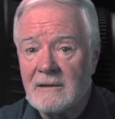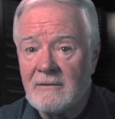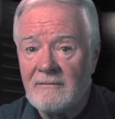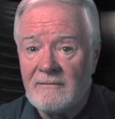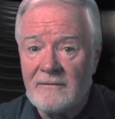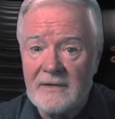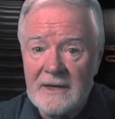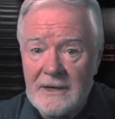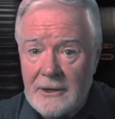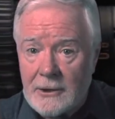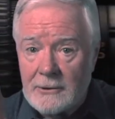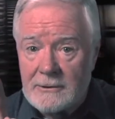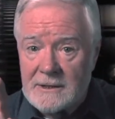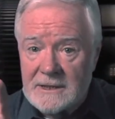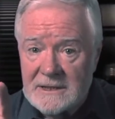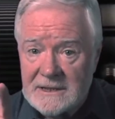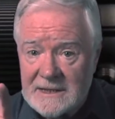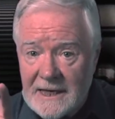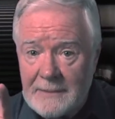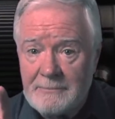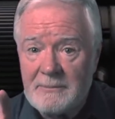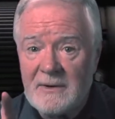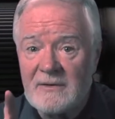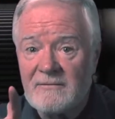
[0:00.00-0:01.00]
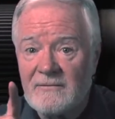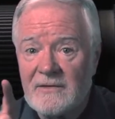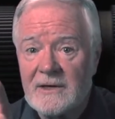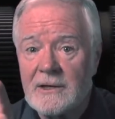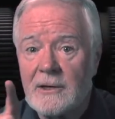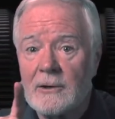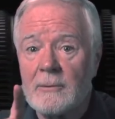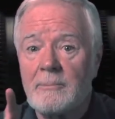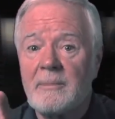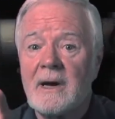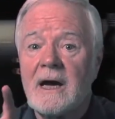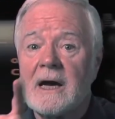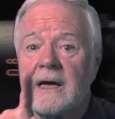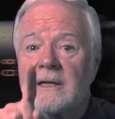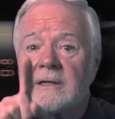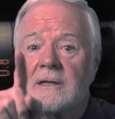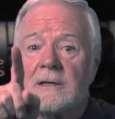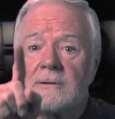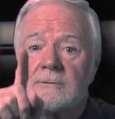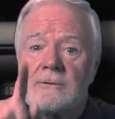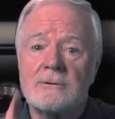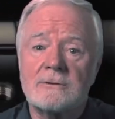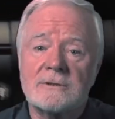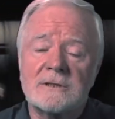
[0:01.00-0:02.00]
the video, the separate video path
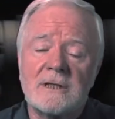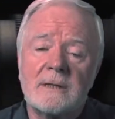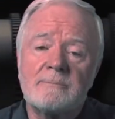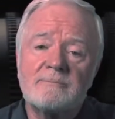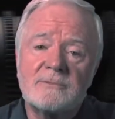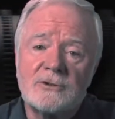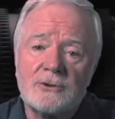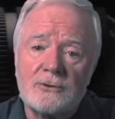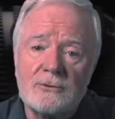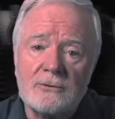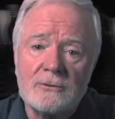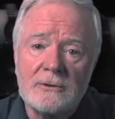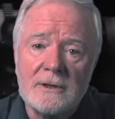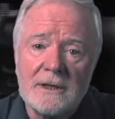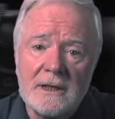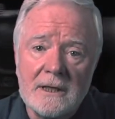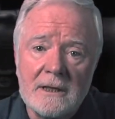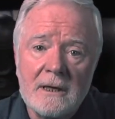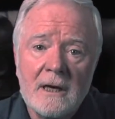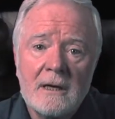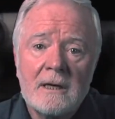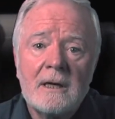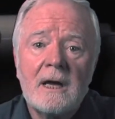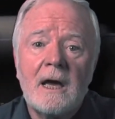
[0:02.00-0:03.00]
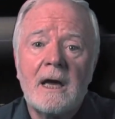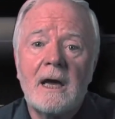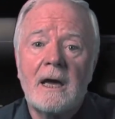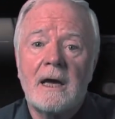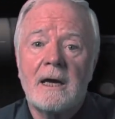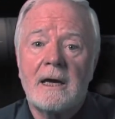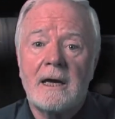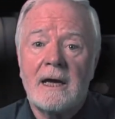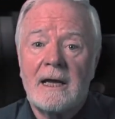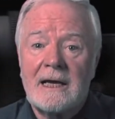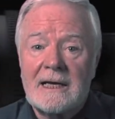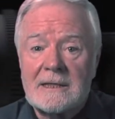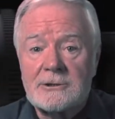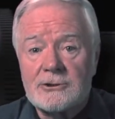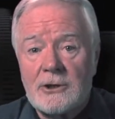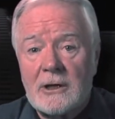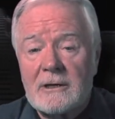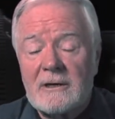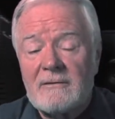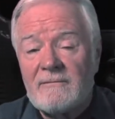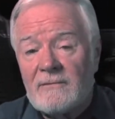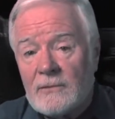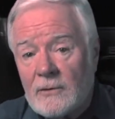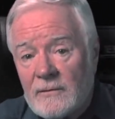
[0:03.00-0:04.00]
that goes up to the uh,
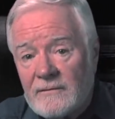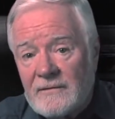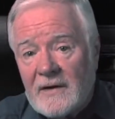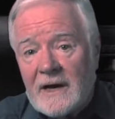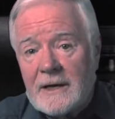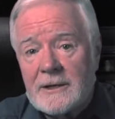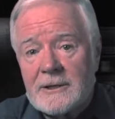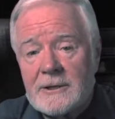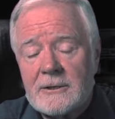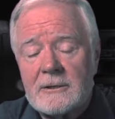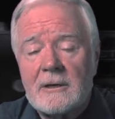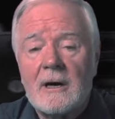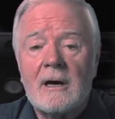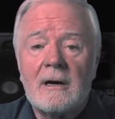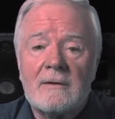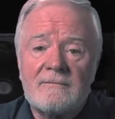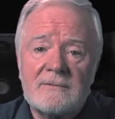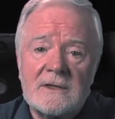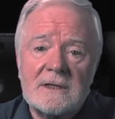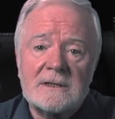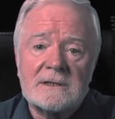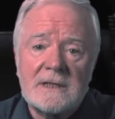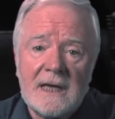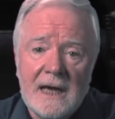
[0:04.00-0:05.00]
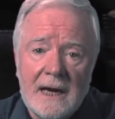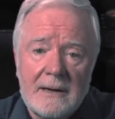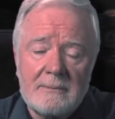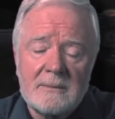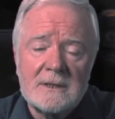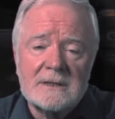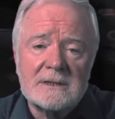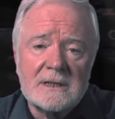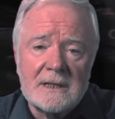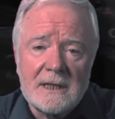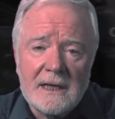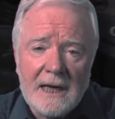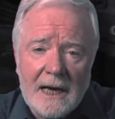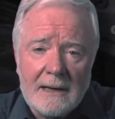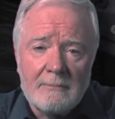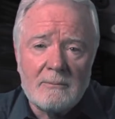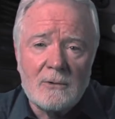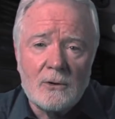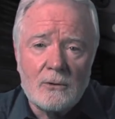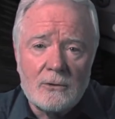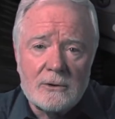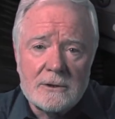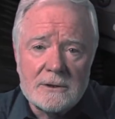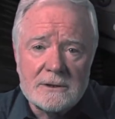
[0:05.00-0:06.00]
electronic viewfinder of these cameras and
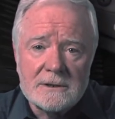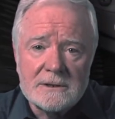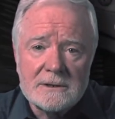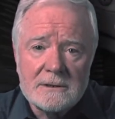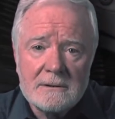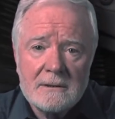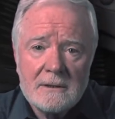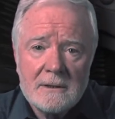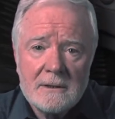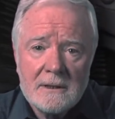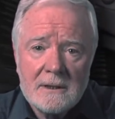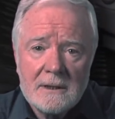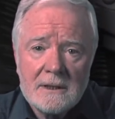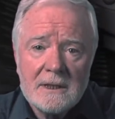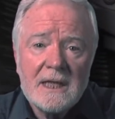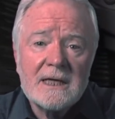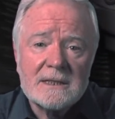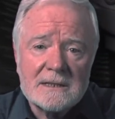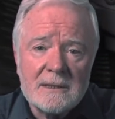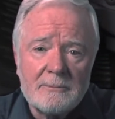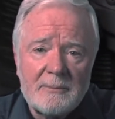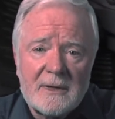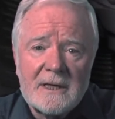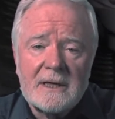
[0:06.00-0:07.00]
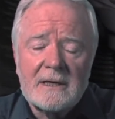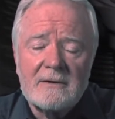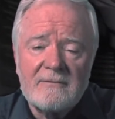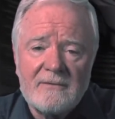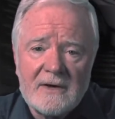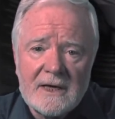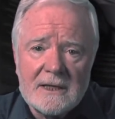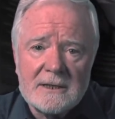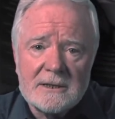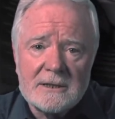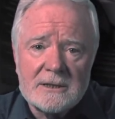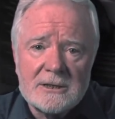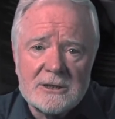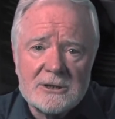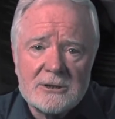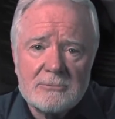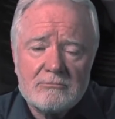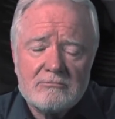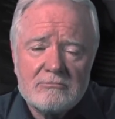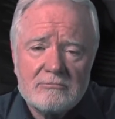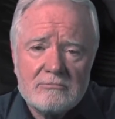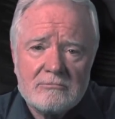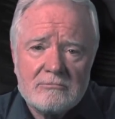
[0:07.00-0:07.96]
camcorders. That's a big advantage.